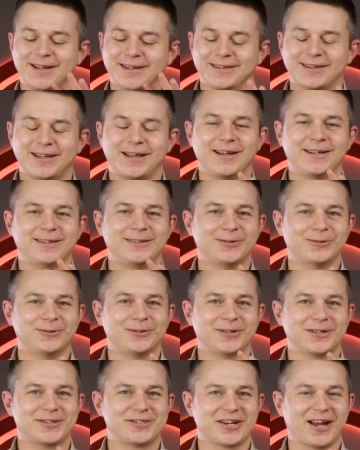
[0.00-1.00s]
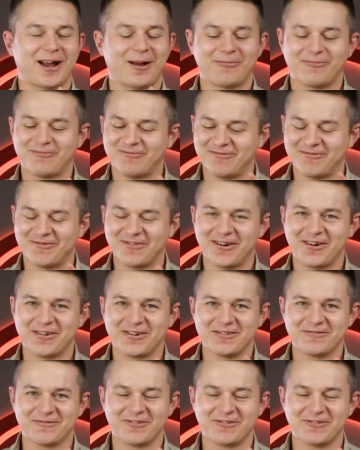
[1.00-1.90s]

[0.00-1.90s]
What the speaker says: they do their job very,